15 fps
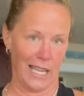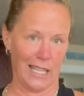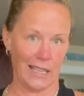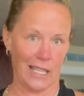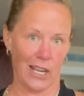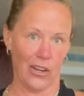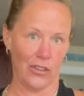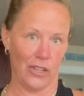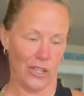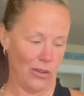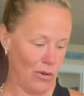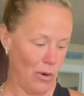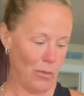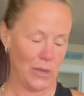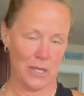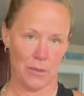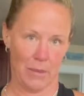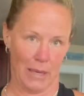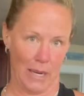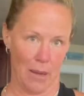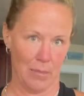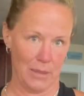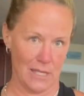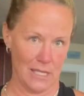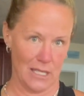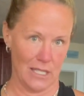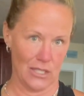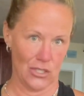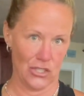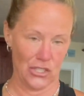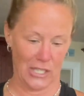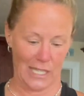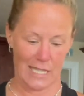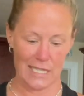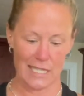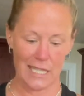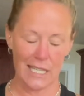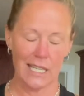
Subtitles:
in there that you always pick up instead of the treat.